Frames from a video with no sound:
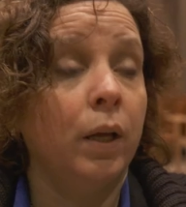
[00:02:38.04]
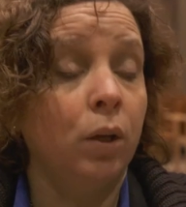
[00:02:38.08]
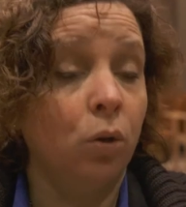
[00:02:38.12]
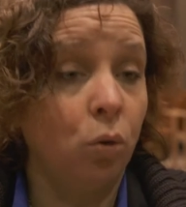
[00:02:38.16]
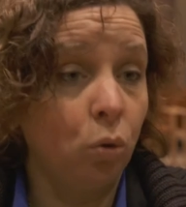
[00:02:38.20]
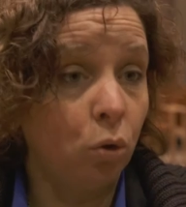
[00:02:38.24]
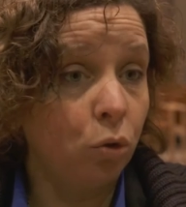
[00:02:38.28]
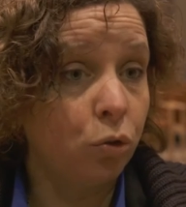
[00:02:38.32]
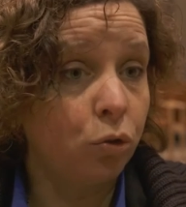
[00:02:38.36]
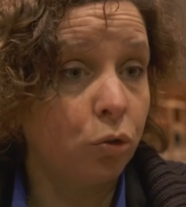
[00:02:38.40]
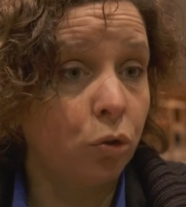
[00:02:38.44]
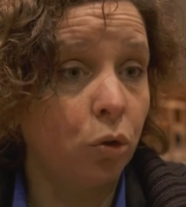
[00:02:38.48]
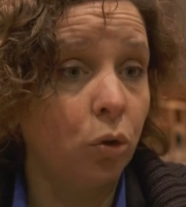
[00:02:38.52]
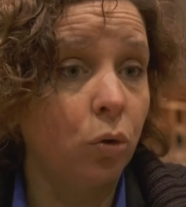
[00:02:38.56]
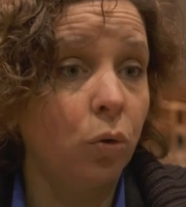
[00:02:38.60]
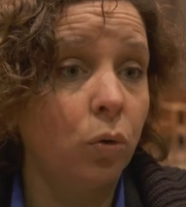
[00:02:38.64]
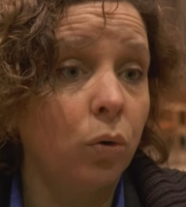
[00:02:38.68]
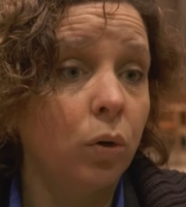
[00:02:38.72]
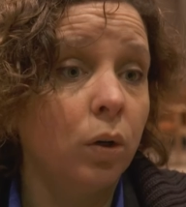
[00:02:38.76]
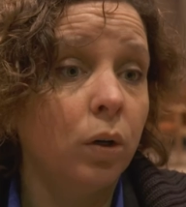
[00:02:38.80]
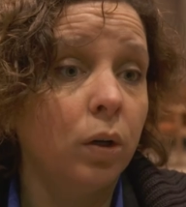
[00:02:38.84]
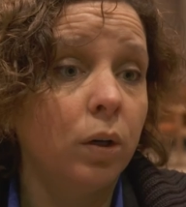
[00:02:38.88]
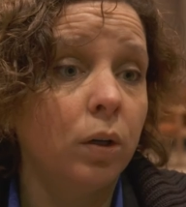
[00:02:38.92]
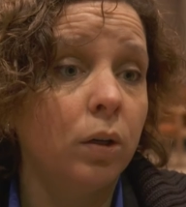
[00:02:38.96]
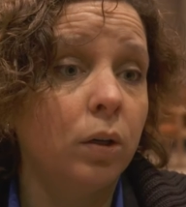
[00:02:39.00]
and also
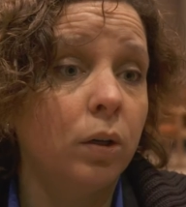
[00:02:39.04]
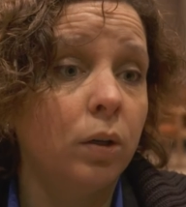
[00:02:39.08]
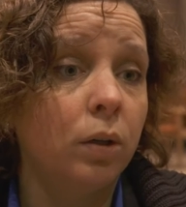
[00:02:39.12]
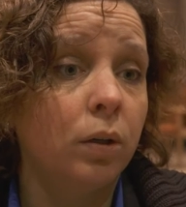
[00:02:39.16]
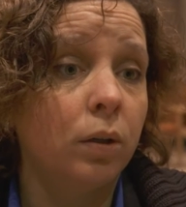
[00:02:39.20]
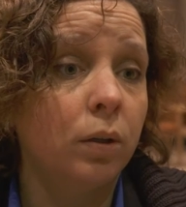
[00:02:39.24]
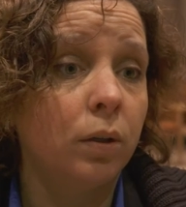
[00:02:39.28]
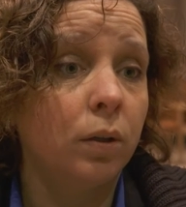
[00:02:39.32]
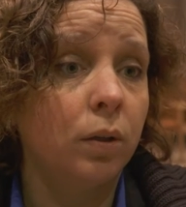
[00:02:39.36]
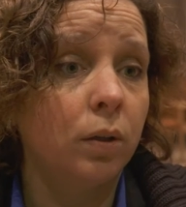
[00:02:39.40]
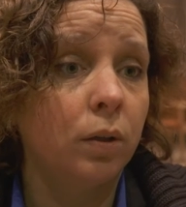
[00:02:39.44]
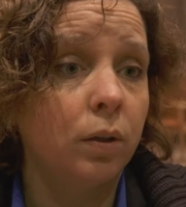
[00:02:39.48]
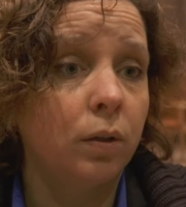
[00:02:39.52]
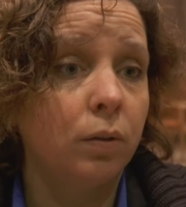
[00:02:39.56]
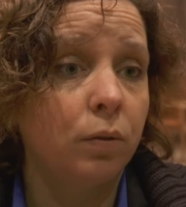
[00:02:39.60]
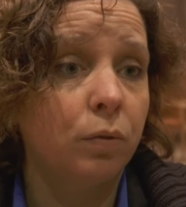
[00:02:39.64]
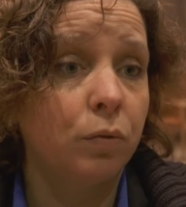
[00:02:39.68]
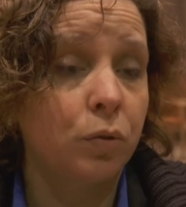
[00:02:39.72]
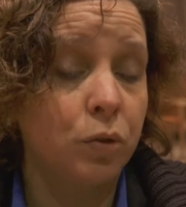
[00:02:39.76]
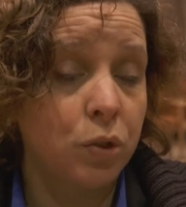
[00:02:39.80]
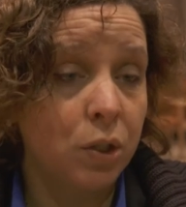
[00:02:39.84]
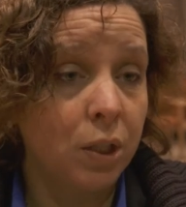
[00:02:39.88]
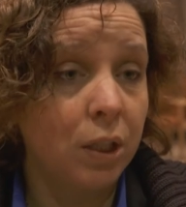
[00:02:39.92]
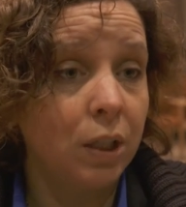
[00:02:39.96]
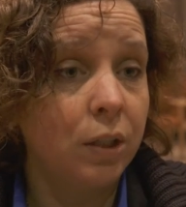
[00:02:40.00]
uh,
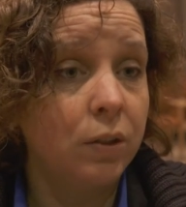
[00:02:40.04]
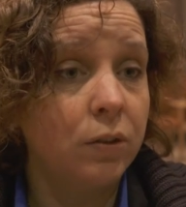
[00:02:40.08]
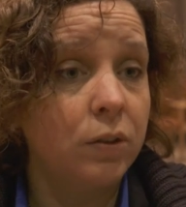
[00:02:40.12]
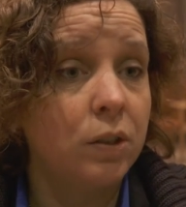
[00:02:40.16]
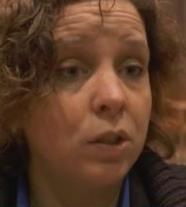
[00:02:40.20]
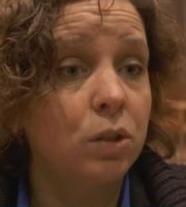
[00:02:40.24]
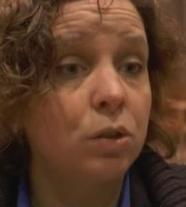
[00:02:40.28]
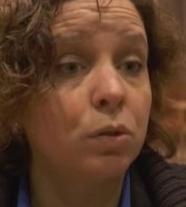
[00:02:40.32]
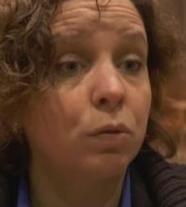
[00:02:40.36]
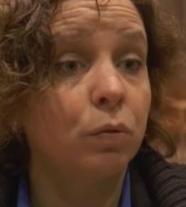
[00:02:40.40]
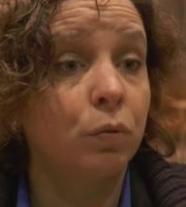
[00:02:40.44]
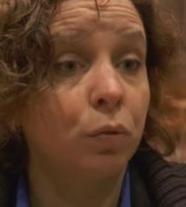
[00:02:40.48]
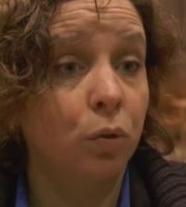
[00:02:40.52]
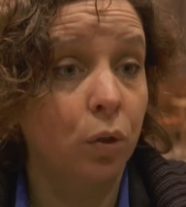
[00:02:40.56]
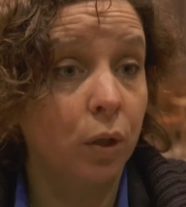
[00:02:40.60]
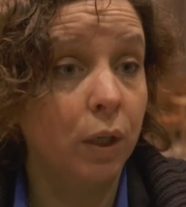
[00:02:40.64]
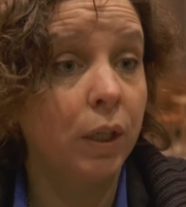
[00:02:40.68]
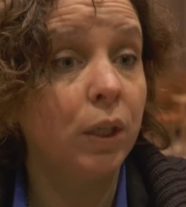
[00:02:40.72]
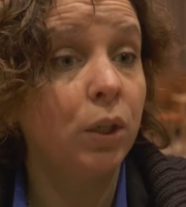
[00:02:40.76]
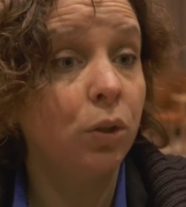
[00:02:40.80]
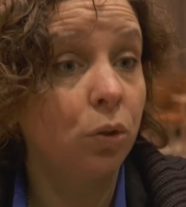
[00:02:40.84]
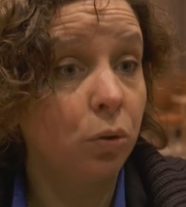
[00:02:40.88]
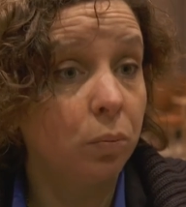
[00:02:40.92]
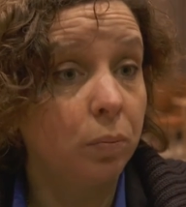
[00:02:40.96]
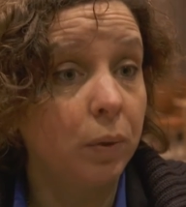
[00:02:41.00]
facilities for
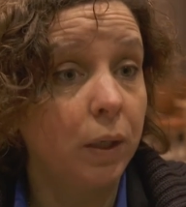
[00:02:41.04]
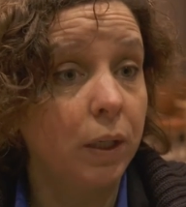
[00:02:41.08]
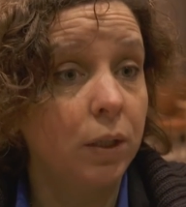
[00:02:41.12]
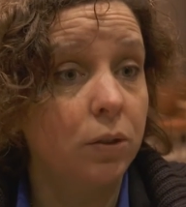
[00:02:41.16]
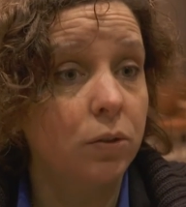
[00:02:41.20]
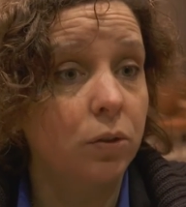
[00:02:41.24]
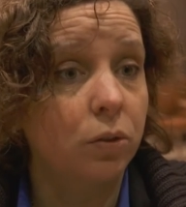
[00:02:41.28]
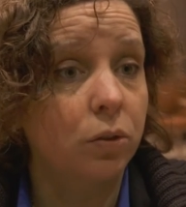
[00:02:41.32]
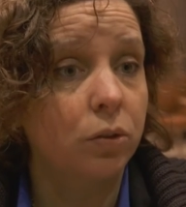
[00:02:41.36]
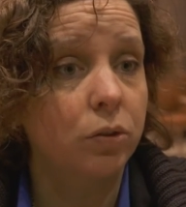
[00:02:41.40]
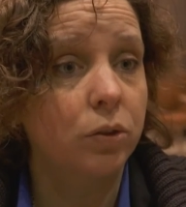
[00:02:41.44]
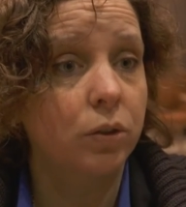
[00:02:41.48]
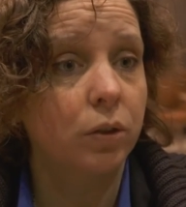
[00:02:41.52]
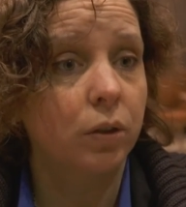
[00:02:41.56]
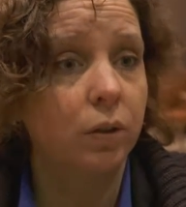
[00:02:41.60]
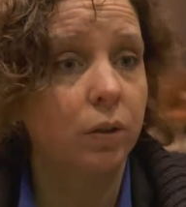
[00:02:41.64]
incubators.